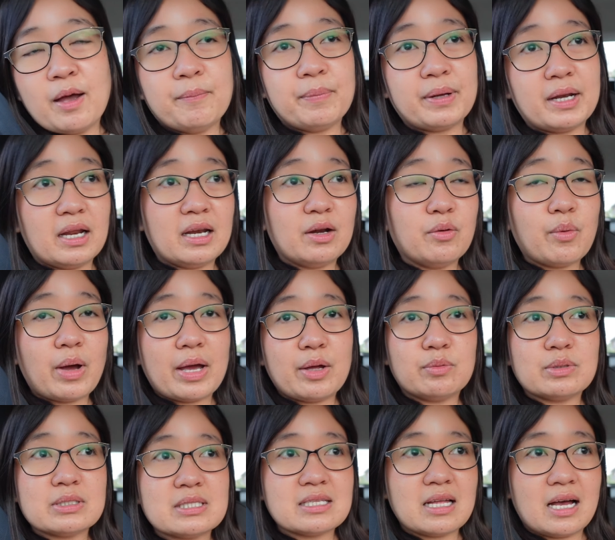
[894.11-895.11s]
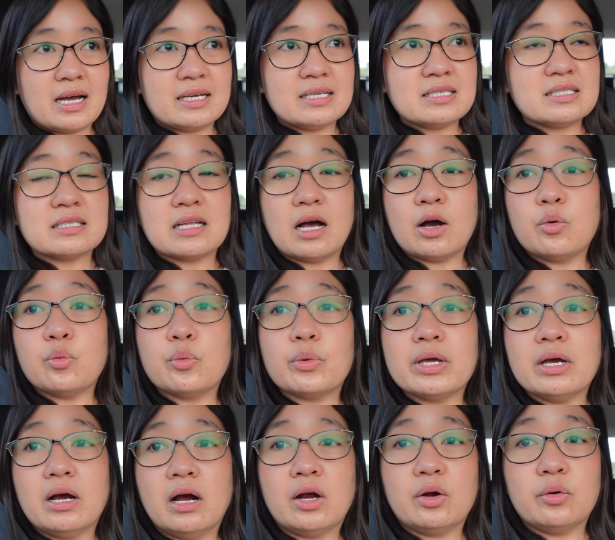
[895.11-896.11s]
But anyway, it was nice. Now
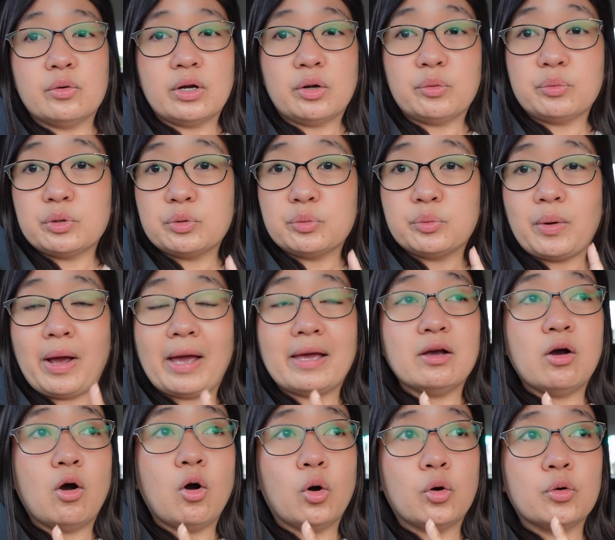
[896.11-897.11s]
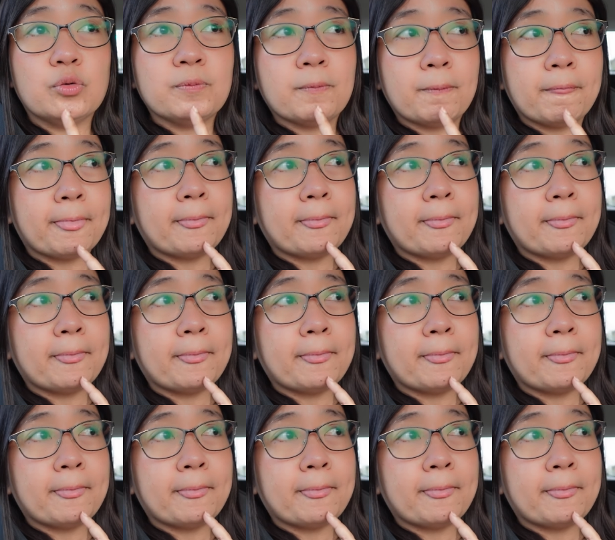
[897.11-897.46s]
we are on our way home.